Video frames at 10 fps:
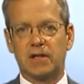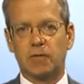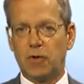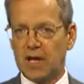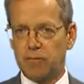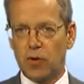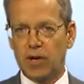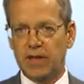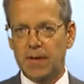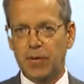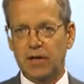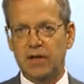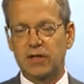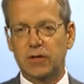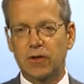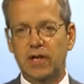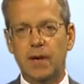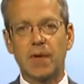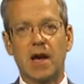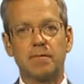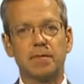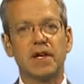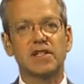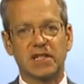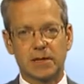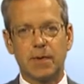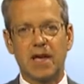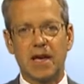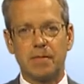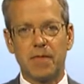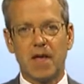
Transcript: We'll have more on that part of the story coming up at 6 p.m.